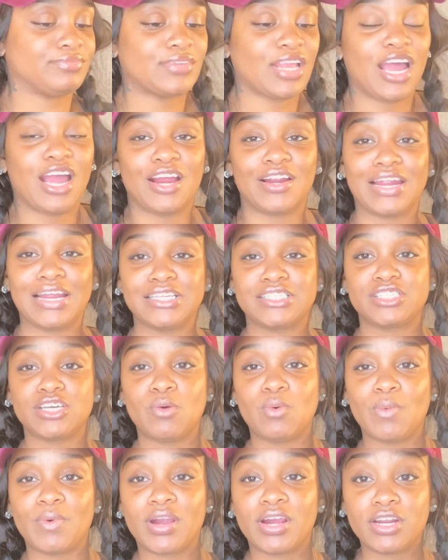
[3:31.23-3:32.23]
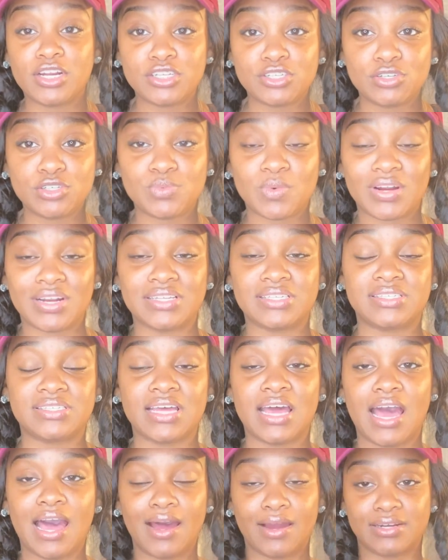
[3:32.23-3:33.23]
All right, so what we're gonna do is we're gonna
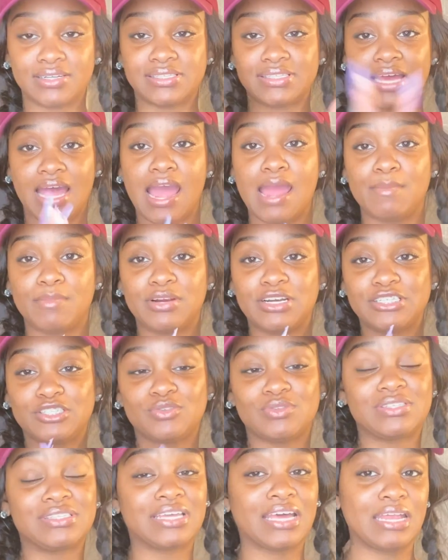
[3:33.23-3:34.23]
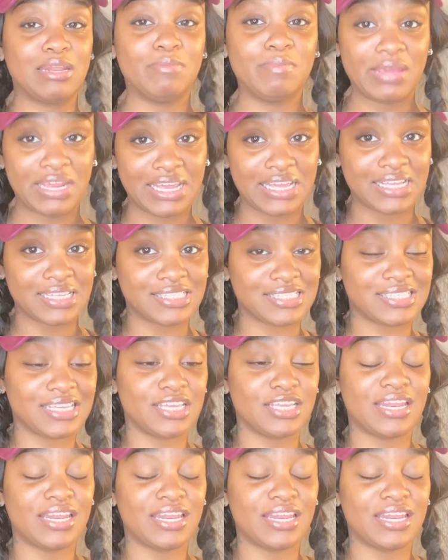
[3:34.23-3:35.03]
set our timer to 10 minutes.